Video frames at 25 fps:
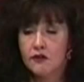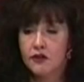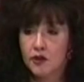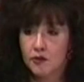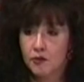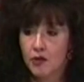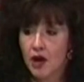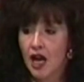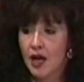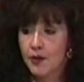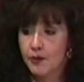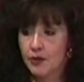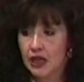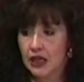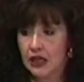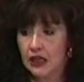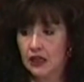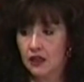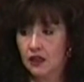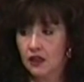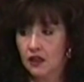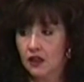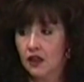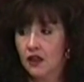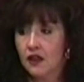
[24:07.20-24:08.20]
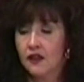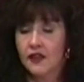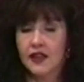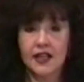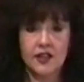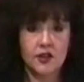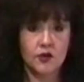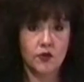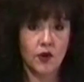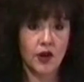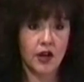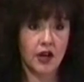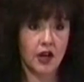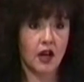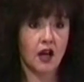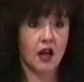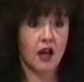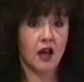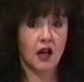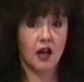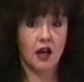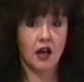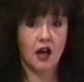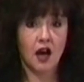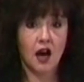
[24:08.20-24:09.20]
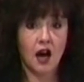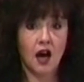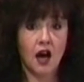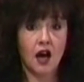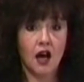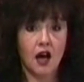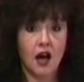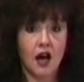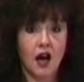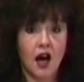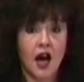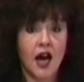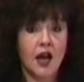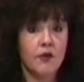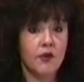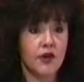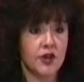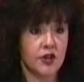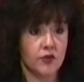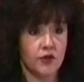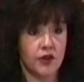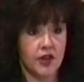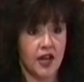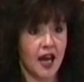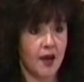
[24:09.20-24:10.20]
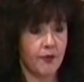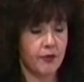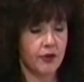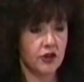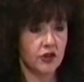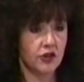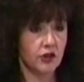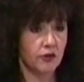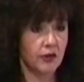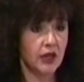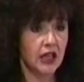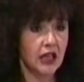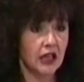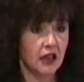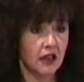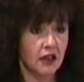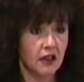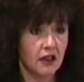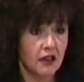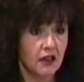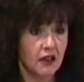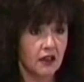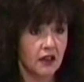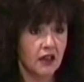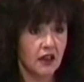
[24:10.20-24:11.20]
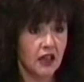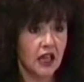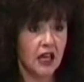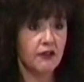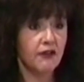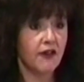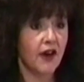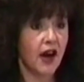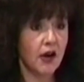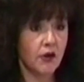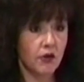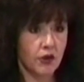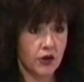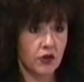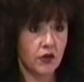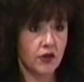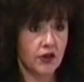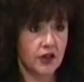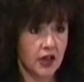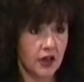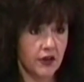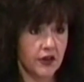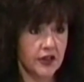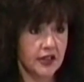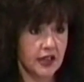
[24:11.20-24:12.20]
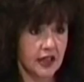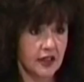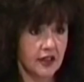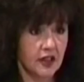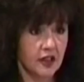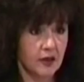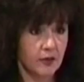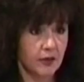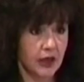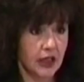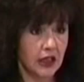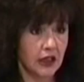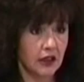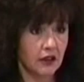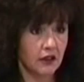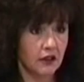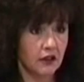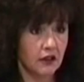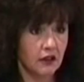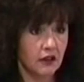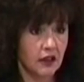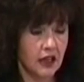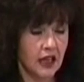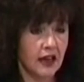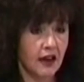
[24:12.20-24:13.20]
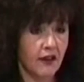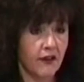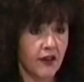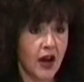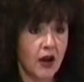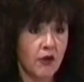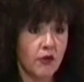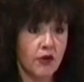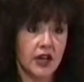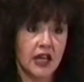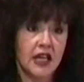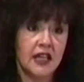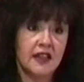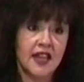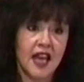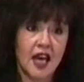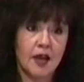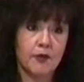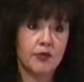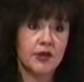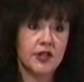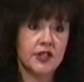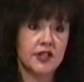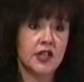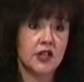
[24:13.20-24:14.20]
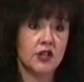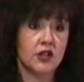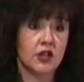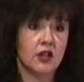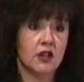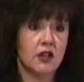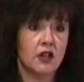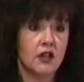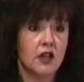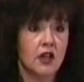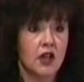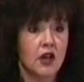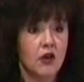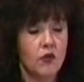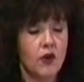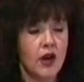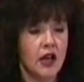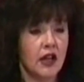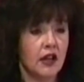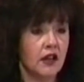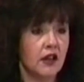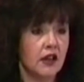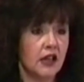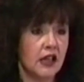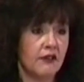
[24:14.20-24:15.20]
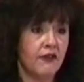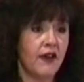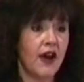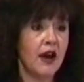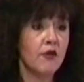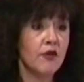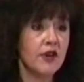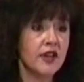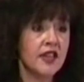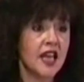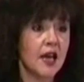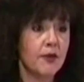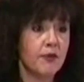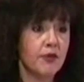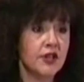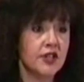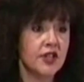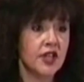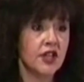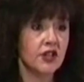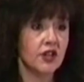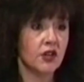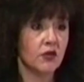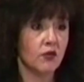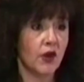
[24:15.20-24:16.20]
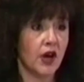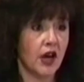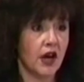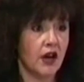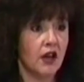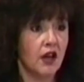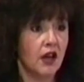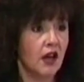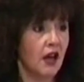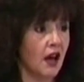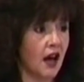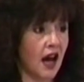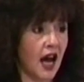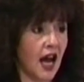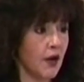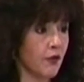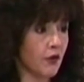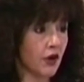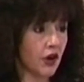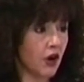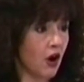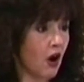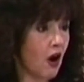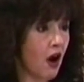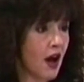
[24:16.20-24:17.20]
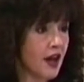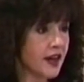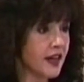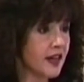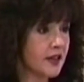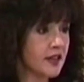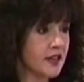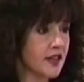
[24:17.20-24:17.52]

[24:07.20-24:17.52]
For my money, that's what I wish would happen to me if I were an ordinary sentient being. And if I were in that position, if I were in that position where I were caught